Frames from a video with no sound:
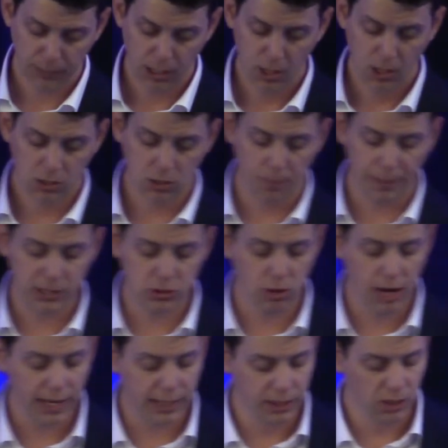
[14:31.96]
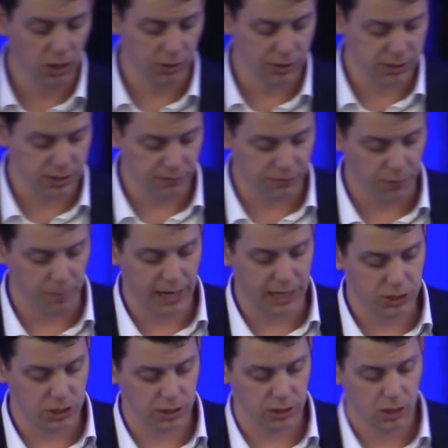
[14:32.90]
So by tracking all this
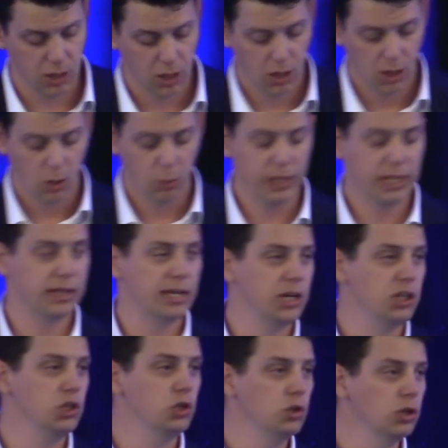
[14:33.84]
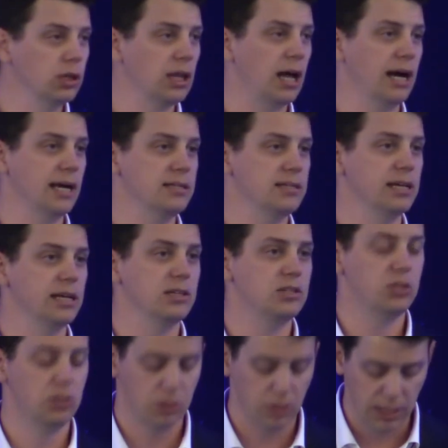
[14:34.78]
information, we can then utilize
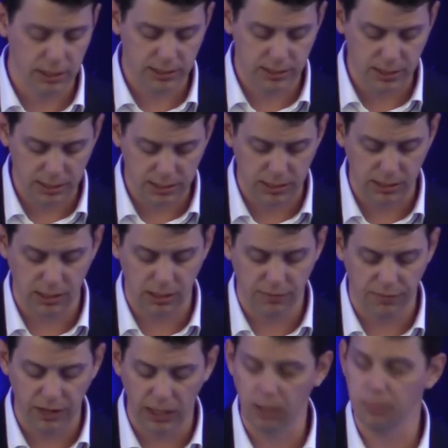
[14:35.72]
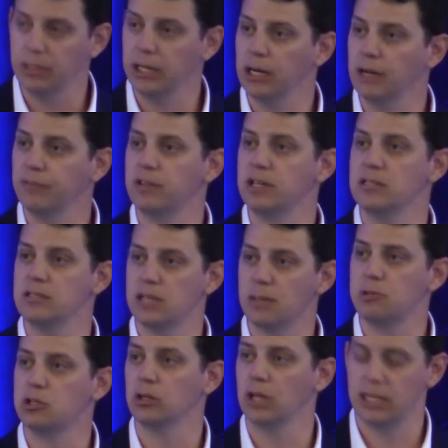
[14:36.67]
it to assist in the development of
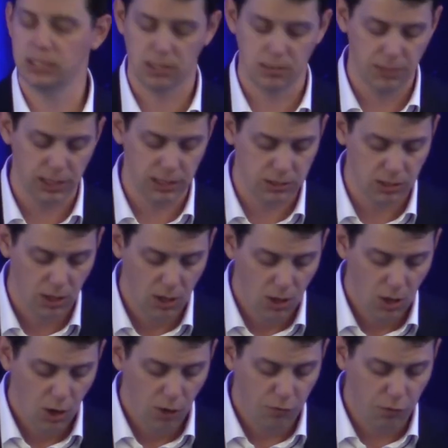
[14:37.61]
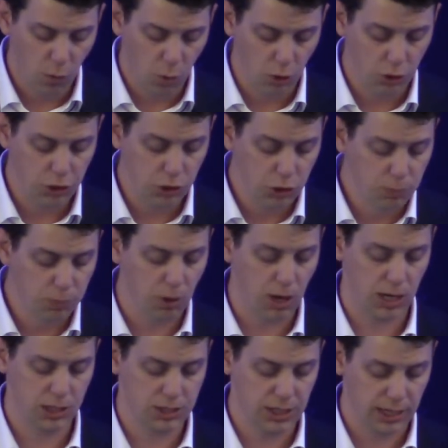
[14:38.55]
conceptual estimates for new
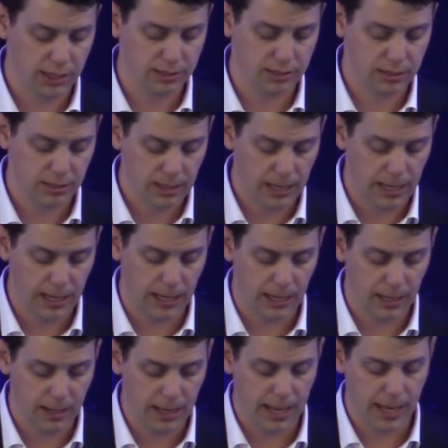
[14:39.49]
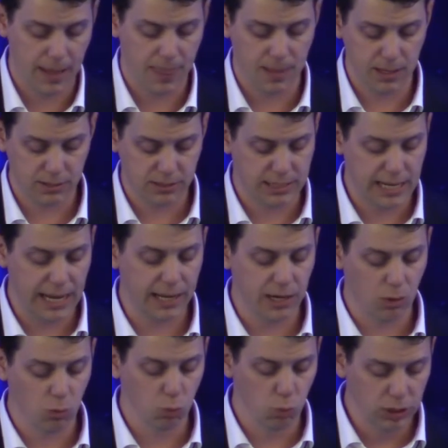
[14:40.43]
projects. And this
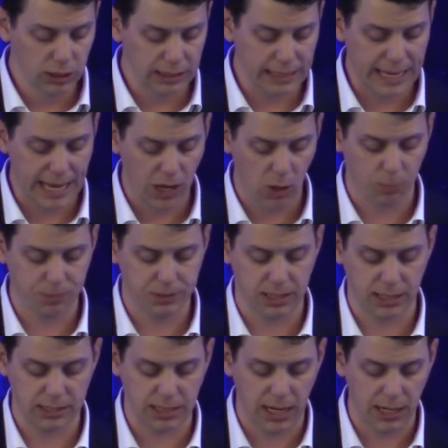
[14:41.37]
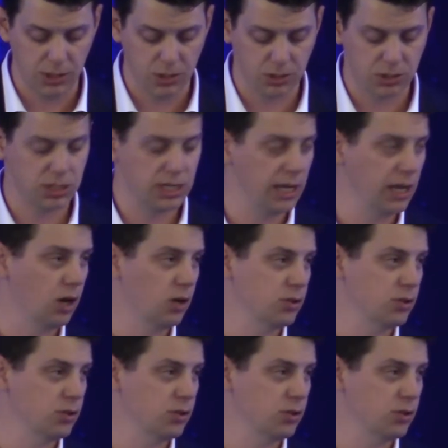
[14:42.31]
data really helps us understand